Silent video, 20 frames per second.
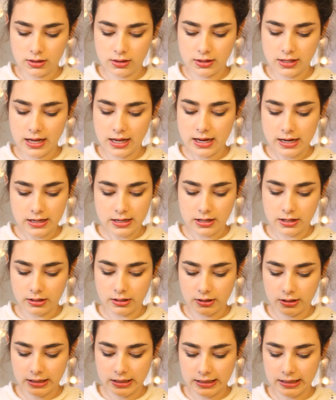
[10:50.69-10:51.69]
Then
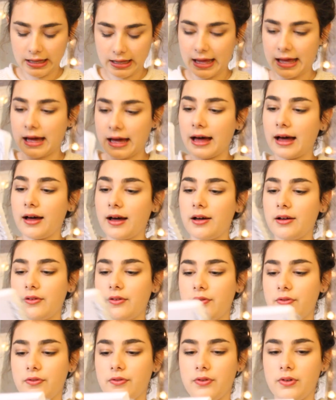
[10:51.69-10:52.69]
I have
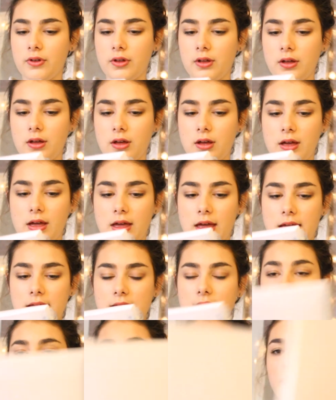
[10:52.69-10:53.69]

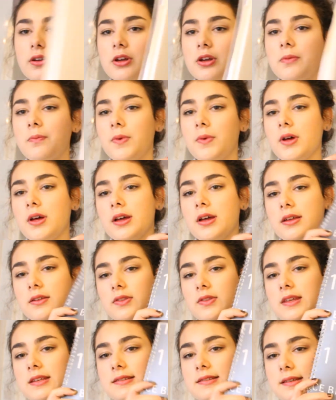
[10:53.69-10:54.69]
another notebook.
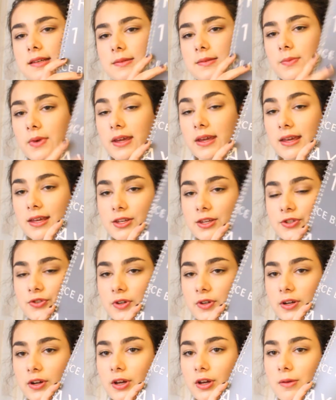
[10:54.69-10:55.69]
This is my
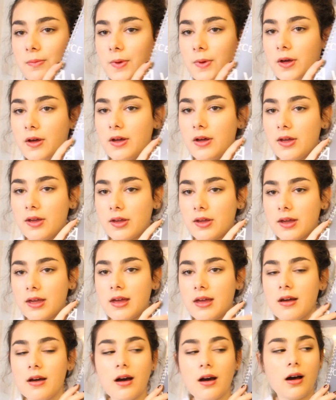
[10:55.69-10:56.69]
history notebook.
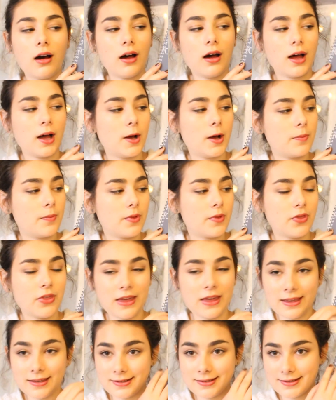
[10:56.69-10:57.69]

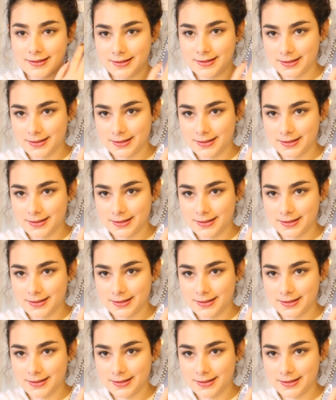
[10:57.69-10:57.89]
This